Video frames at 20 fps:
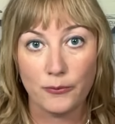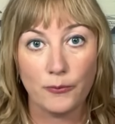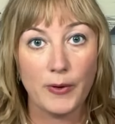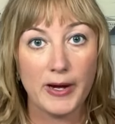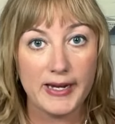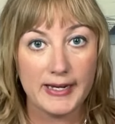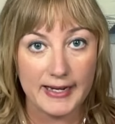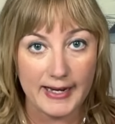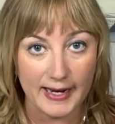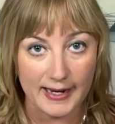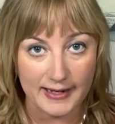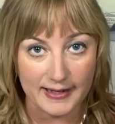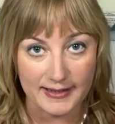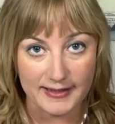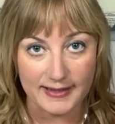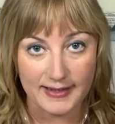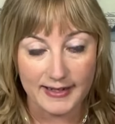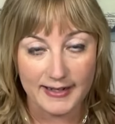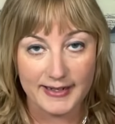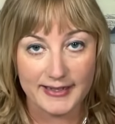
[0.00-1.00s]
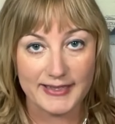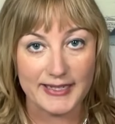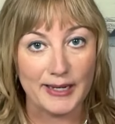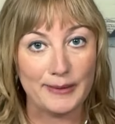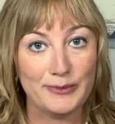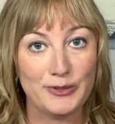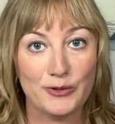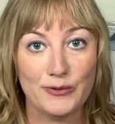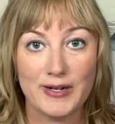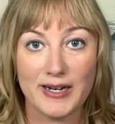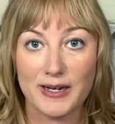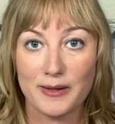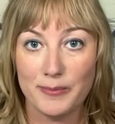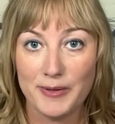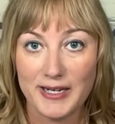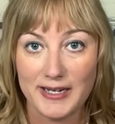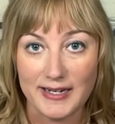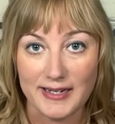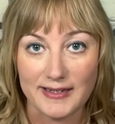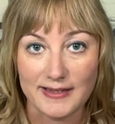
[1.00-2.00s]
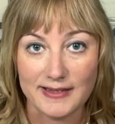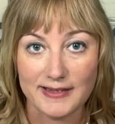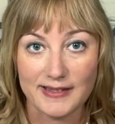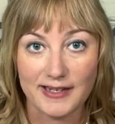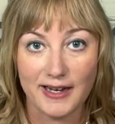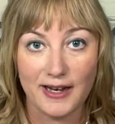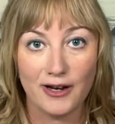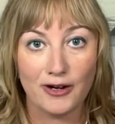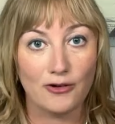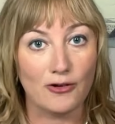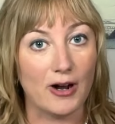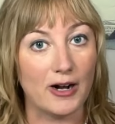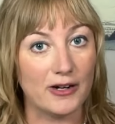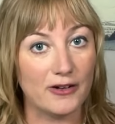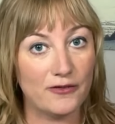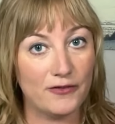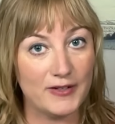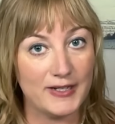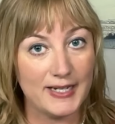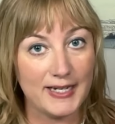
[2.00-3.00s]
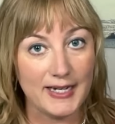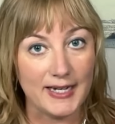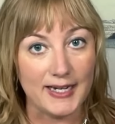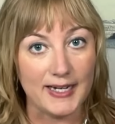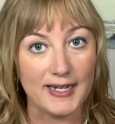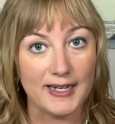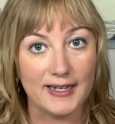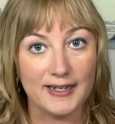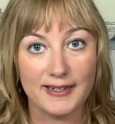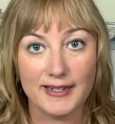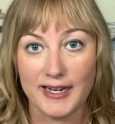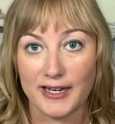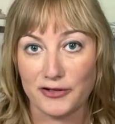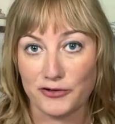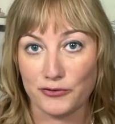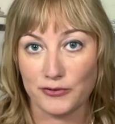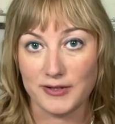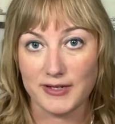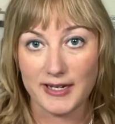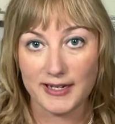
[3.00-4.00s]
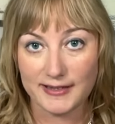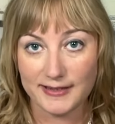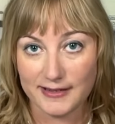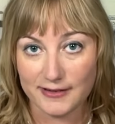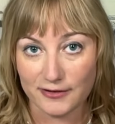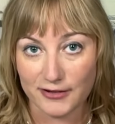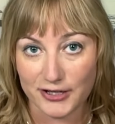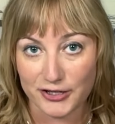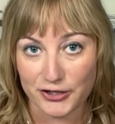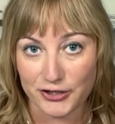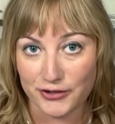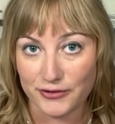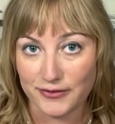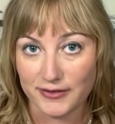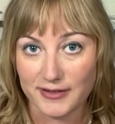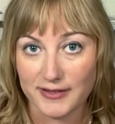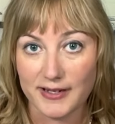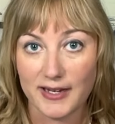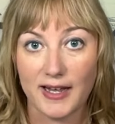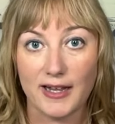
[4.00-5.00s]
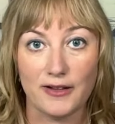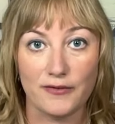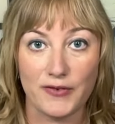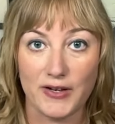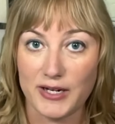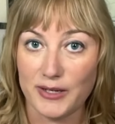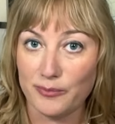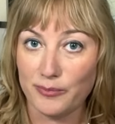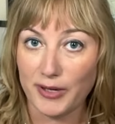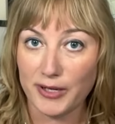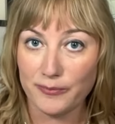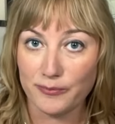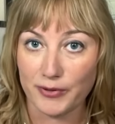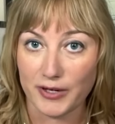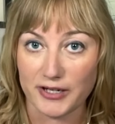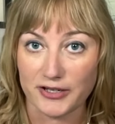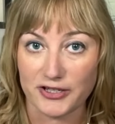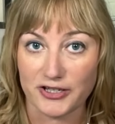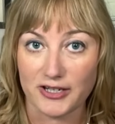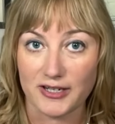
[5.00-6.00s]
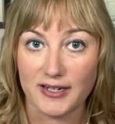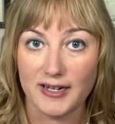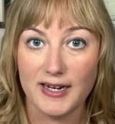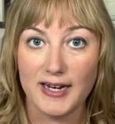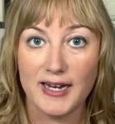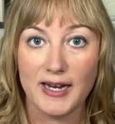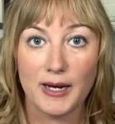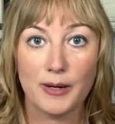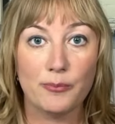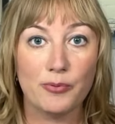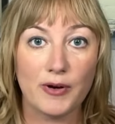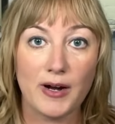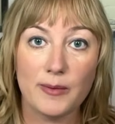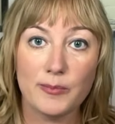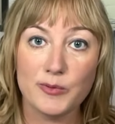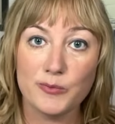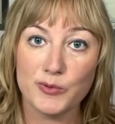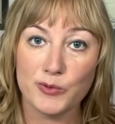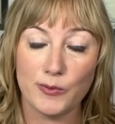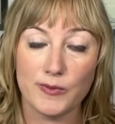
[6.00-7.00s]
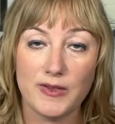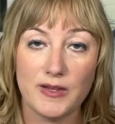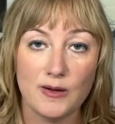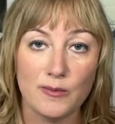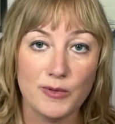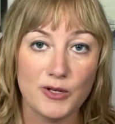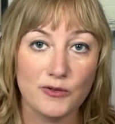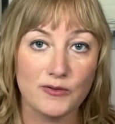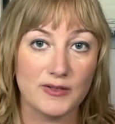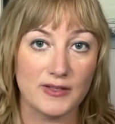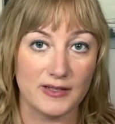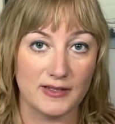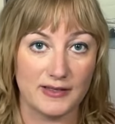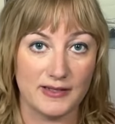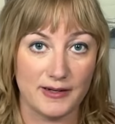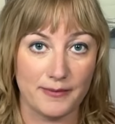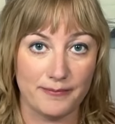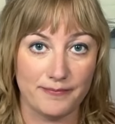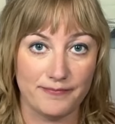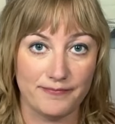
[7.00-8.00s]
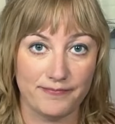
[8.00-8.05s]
weight gain, type 2 diabetes, chronic fatigue, gastrointestinal issues, elevated blood pressure, and problems with the immune system.